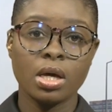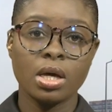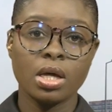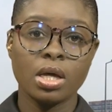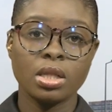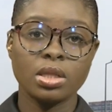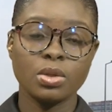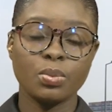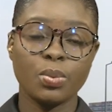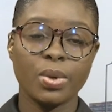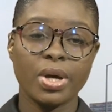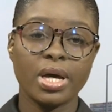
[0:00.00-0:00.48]

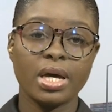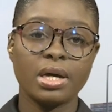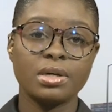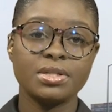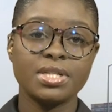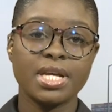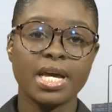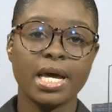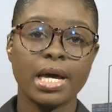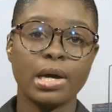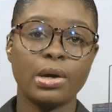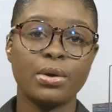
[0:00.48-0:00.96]
The
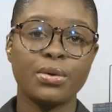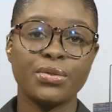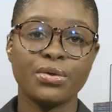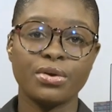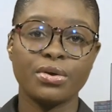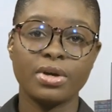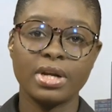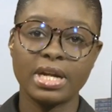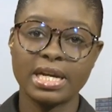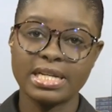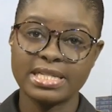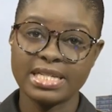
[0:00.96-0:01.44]
World Health
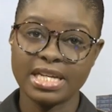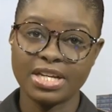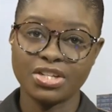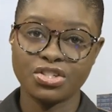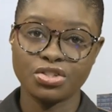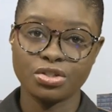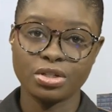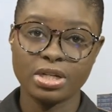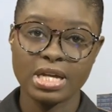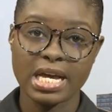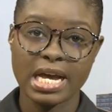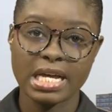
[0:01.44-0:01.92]

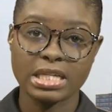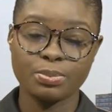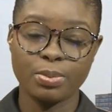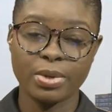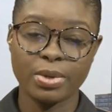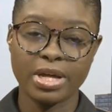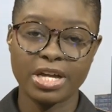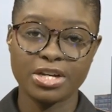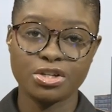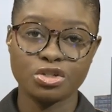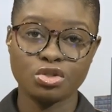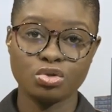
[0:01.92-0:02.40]
Organization has
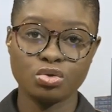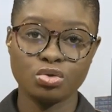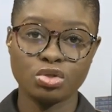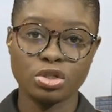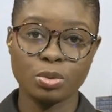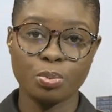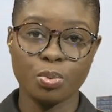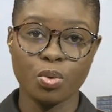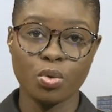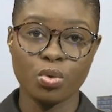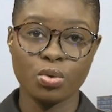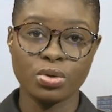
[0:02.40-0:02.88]
pledged to
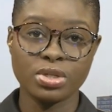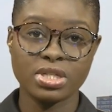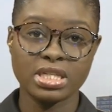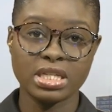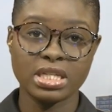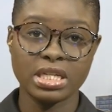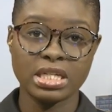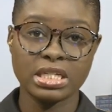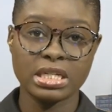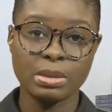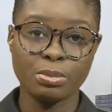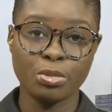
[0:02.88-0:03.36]
support
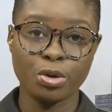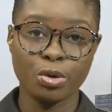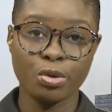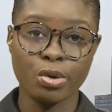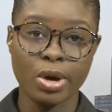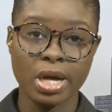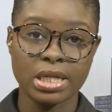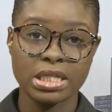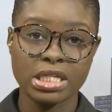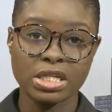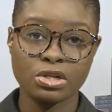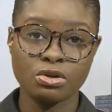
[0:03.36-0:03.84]
the
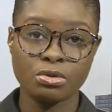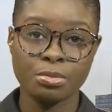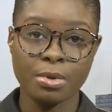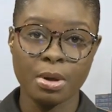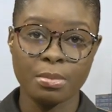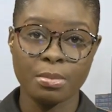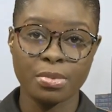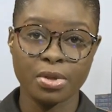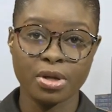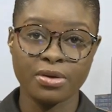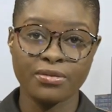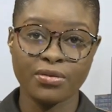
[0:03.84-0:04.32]
Democratic
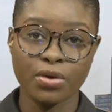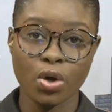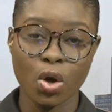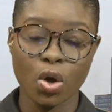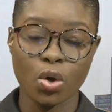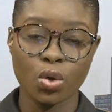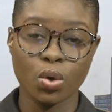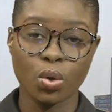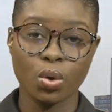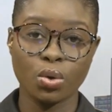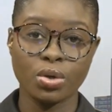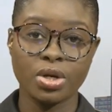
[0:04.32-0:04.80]
Republic of
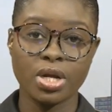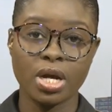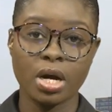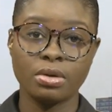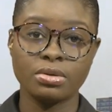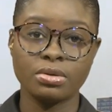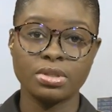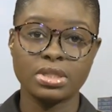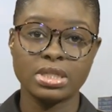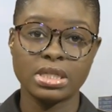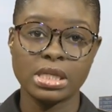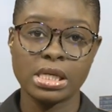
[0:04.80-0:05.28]
Congo,
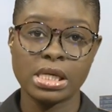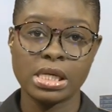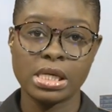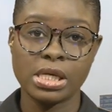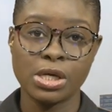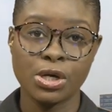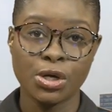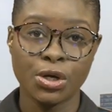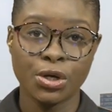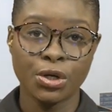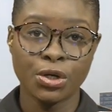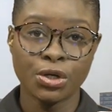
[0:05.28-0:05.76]
DRC,
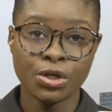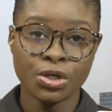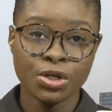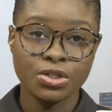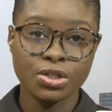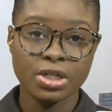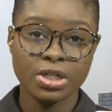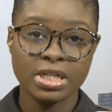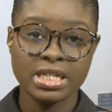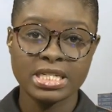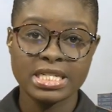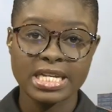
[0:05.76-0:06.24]

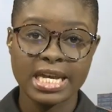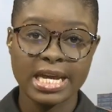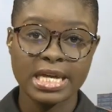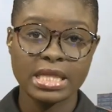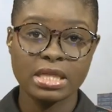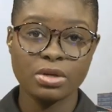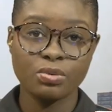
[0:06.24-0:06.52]
to contain the